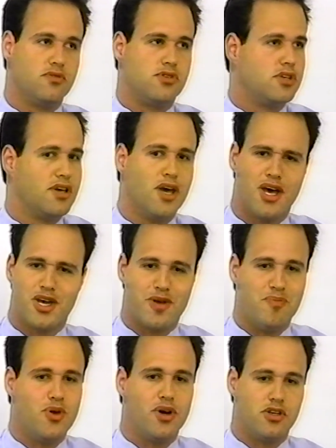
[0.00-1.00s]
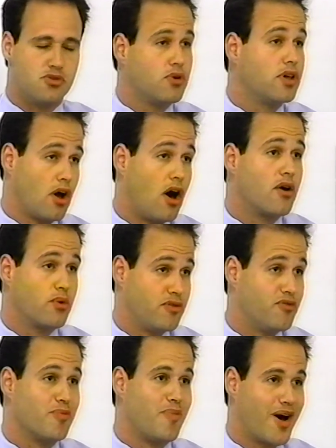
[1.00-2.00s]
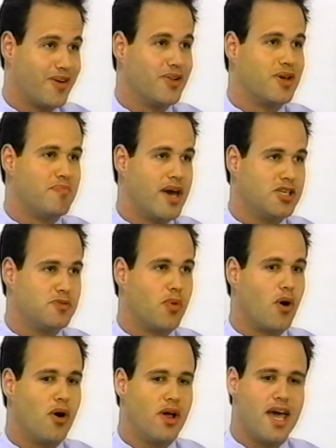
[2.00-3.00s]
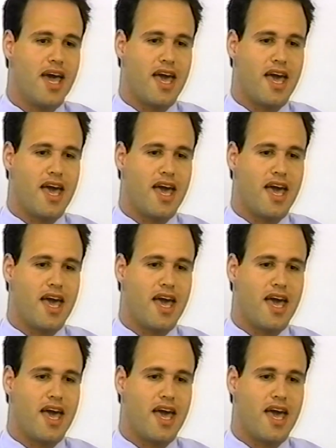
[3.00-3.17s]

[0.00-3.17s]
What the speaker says: You see communities really hungry for minor league baseball,